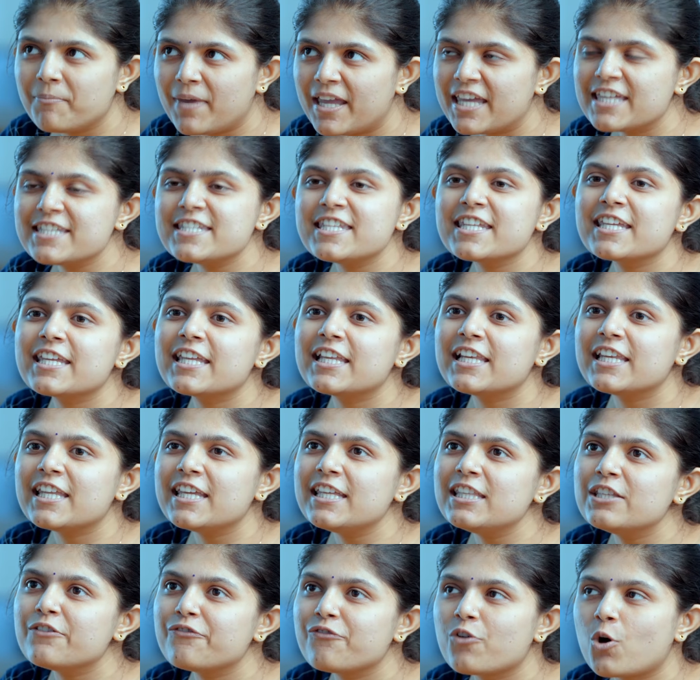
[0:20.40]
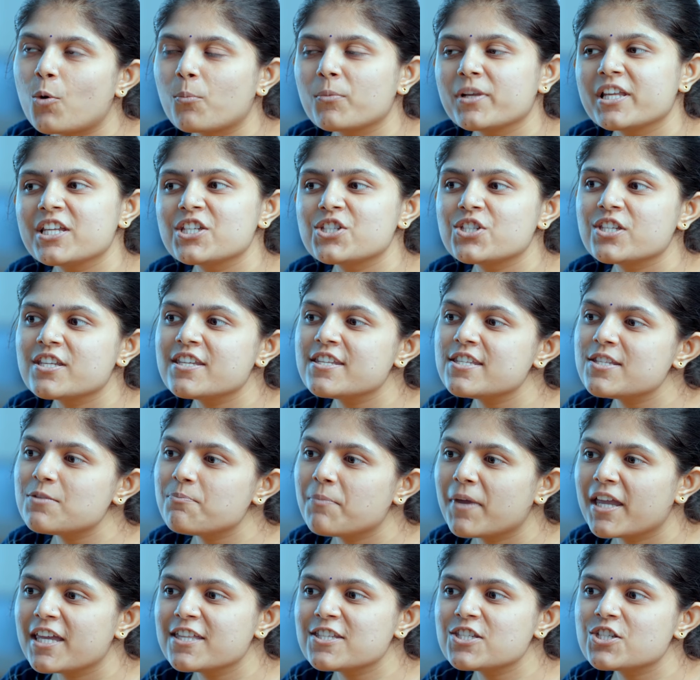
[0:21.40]
Basically the formulations
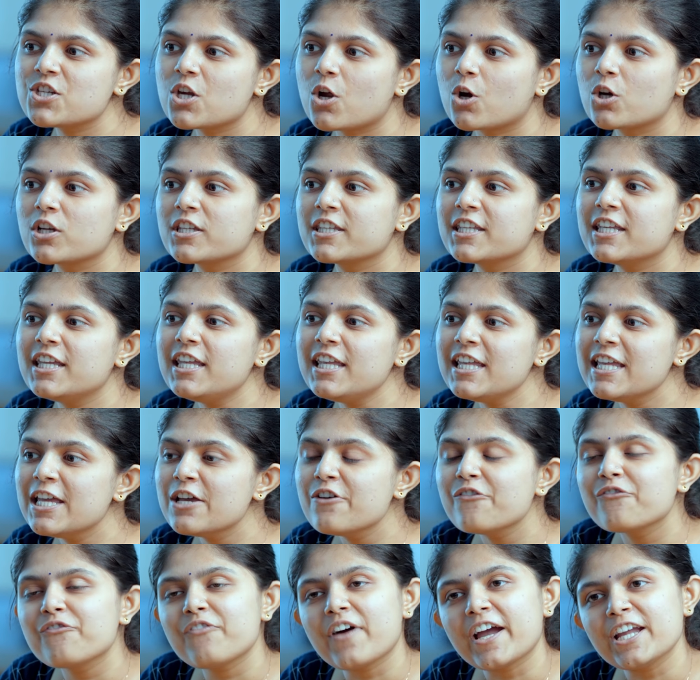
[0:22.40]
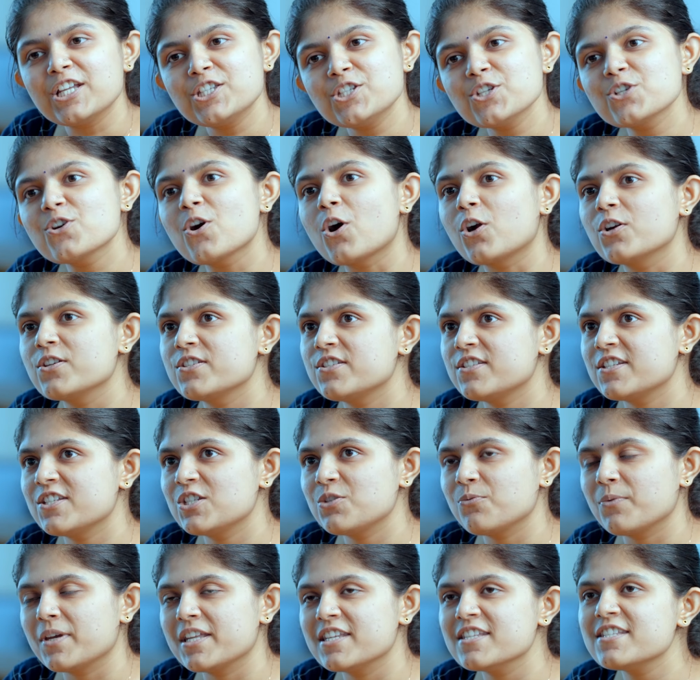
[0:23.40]
based on the
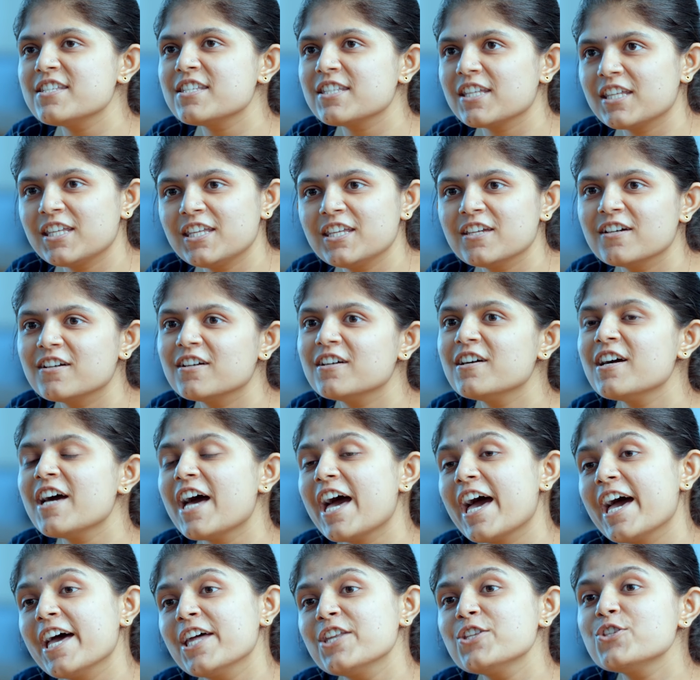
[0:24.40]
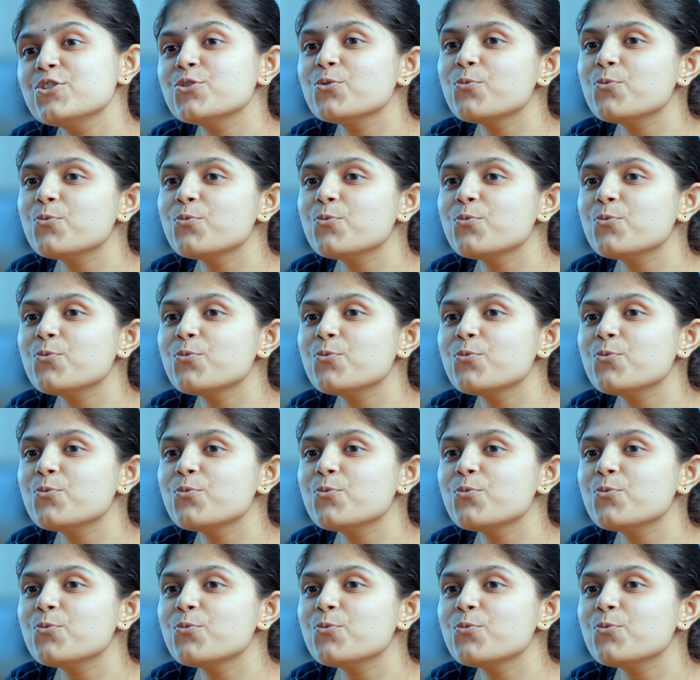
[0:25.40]
phytoconstituents here and